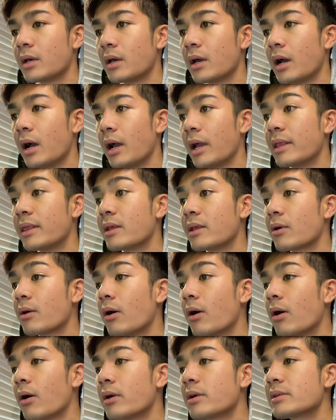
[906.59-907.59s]
And there
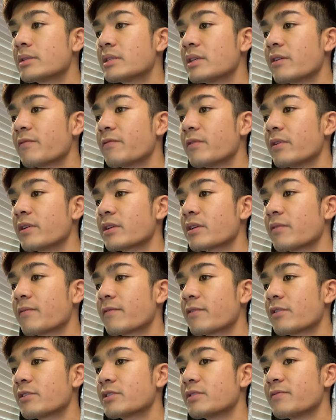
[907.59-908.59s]
are different
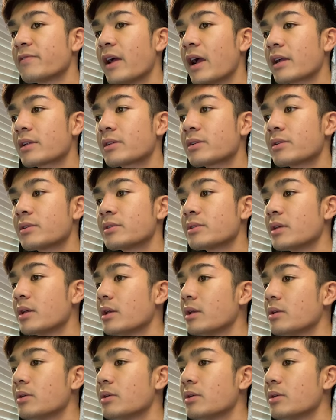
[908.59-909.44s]
conversion factors.